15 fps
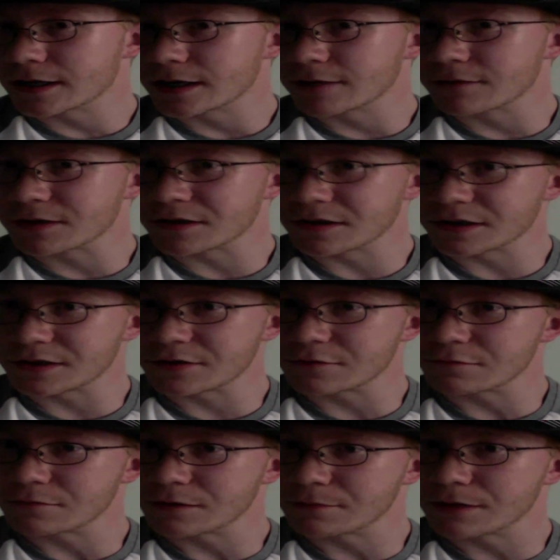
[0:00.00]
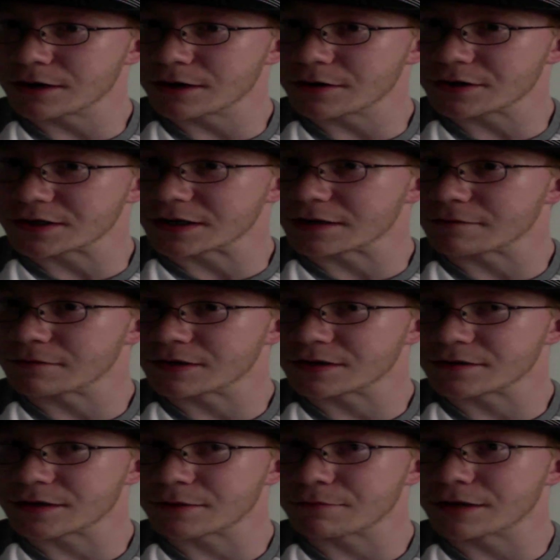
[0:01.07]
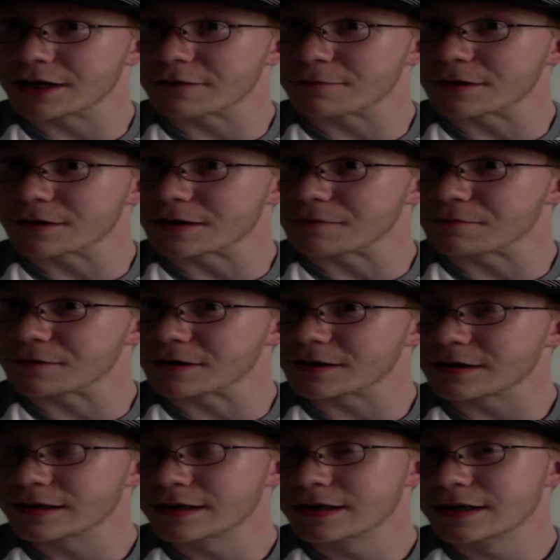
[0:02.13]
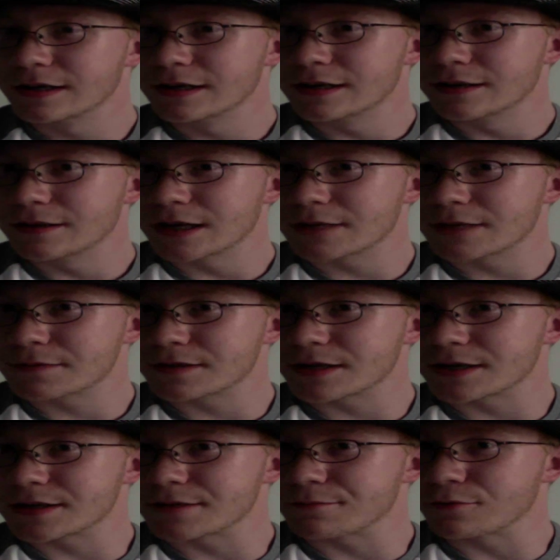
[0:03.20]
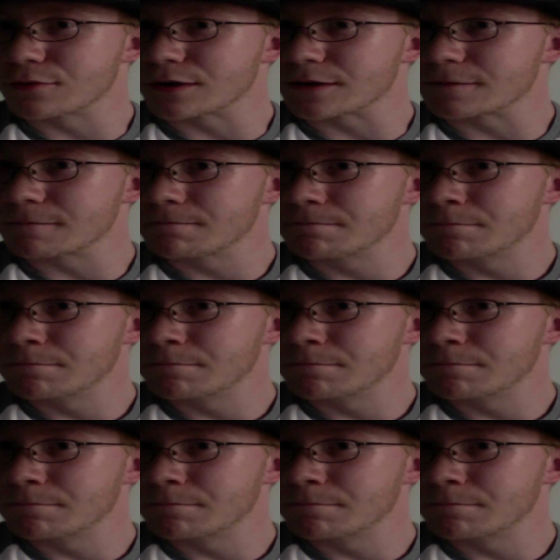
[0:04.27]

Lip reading: if it's not too embarrassing, which that might have been, but that's besides the point.